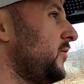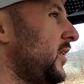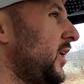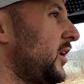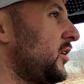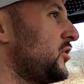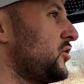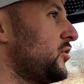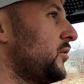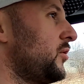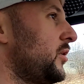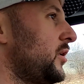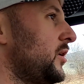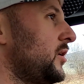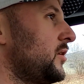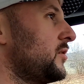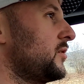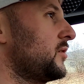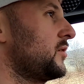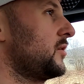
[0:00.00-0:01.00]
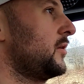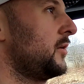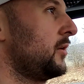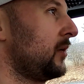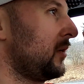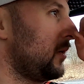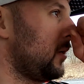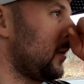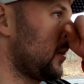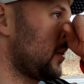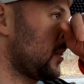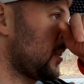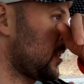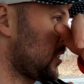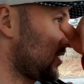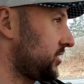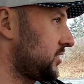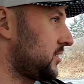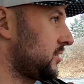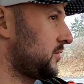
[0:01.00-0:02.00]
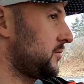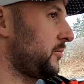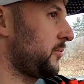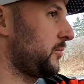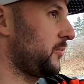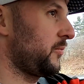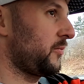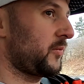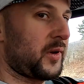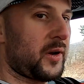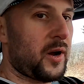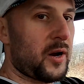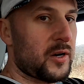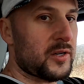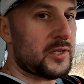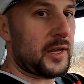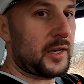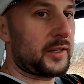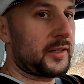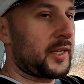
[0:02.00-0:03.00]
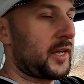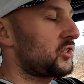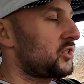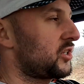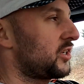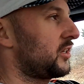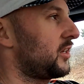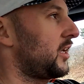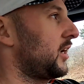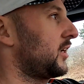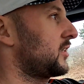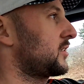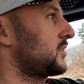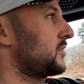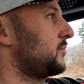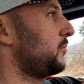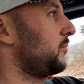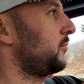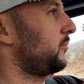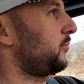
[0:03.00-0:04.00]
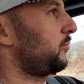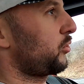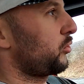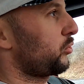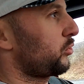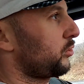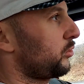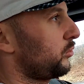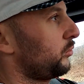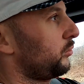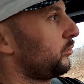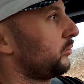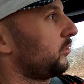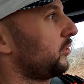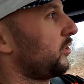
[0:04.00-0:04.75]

like luxurious cars like that. She likes brutal